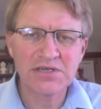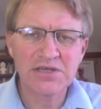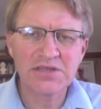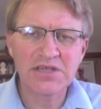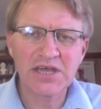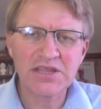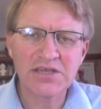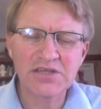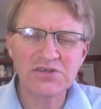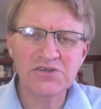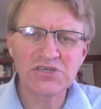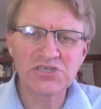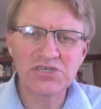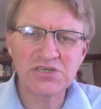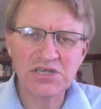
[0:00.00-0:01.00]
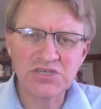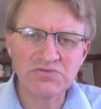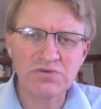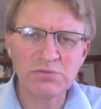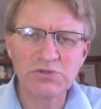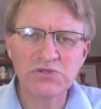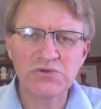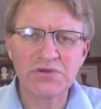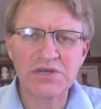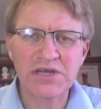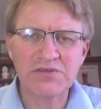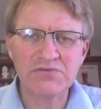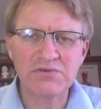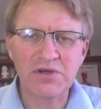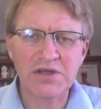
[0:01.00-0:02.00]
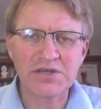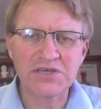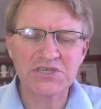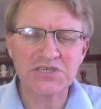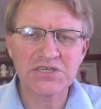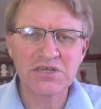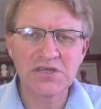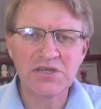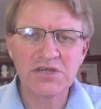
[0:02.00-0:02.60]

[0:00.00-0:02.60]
The other condition is rheumatoid arthritis.